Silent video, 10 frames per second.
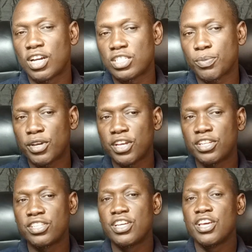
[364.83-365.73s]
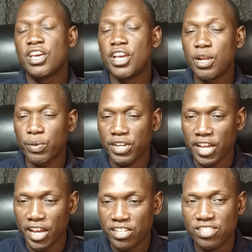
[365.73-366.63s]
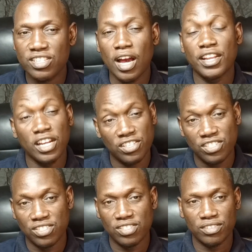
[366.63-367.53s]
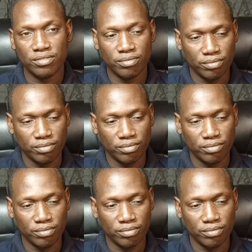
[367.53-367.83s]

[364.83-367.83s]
catch up again in our next analysis.